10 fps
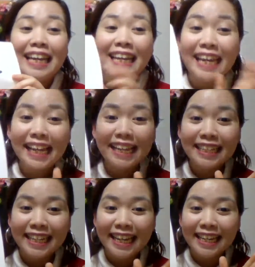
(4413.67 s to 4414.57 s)

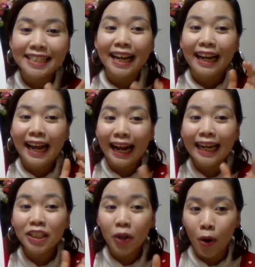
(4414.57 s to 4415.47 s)
Heel is
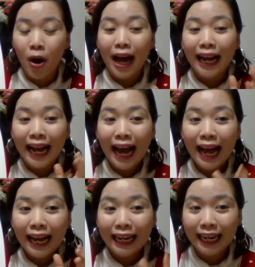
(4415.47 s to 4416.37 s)
kakato.
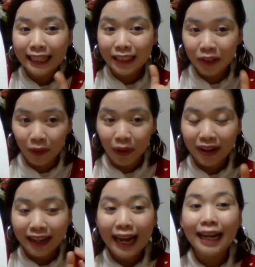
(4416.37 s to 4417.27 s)
Kakato.
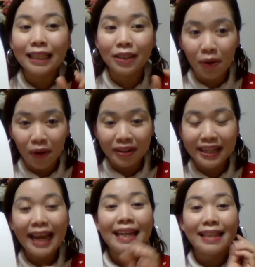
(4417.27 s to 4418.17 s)
Kakato,
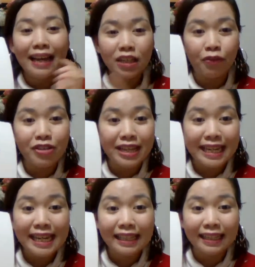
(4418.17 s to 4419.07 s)
ne? That is for the
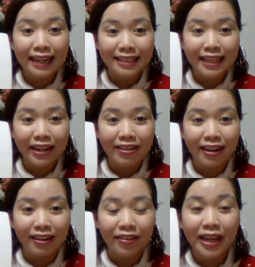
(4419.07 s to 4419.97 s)
heel, guys.
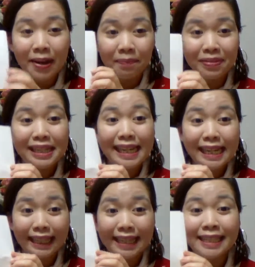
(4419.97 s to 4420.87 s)
There, okay?
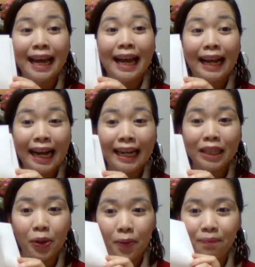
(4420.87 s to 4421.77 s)
Heel is
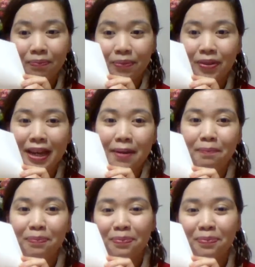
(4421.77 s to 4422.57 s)
kakato. Okay.